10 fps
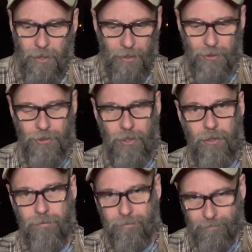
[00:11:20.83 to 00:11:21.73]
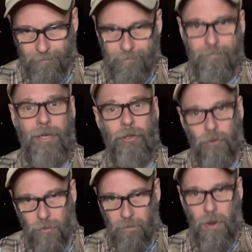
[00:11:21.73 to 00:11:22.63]
It's a
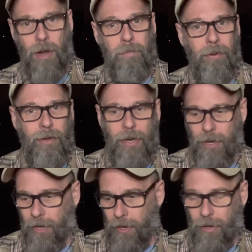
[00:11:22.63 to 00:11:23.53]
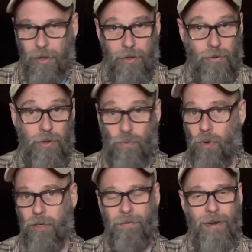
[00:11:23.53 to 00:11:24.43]
manual pump. It
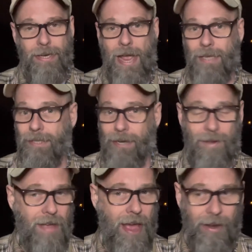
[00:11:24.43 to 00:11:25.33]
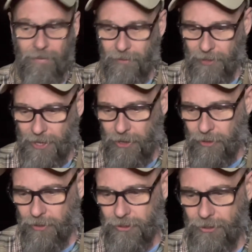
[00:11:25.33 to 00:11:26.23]
works fantastic. I've had it for
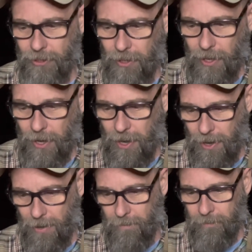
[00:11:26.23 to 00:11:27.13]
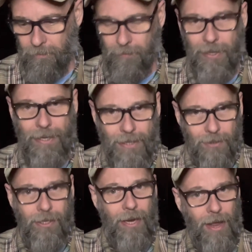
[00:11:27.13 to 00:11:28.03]
years. It
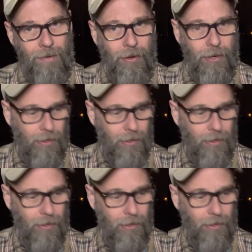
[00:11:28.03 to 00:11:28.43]
does get heavy.